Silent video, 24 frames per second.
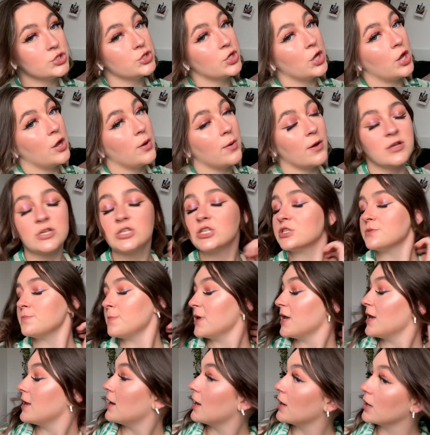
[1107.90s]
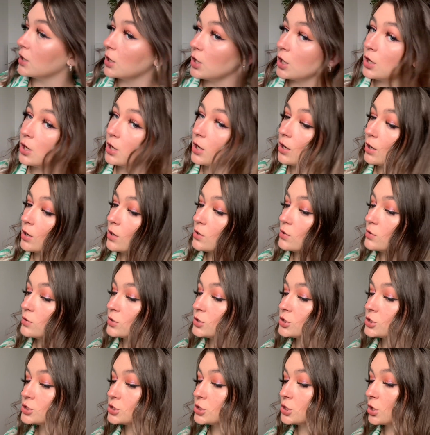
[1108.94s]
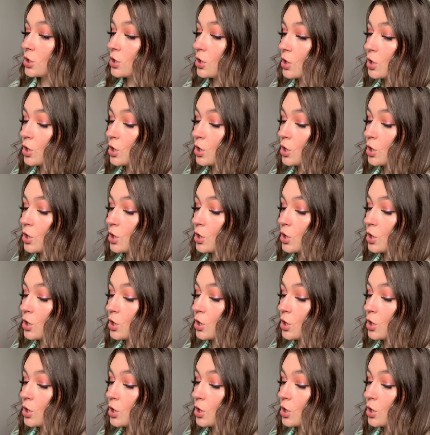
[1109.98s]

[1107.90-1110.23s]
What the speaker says: So I just been and curled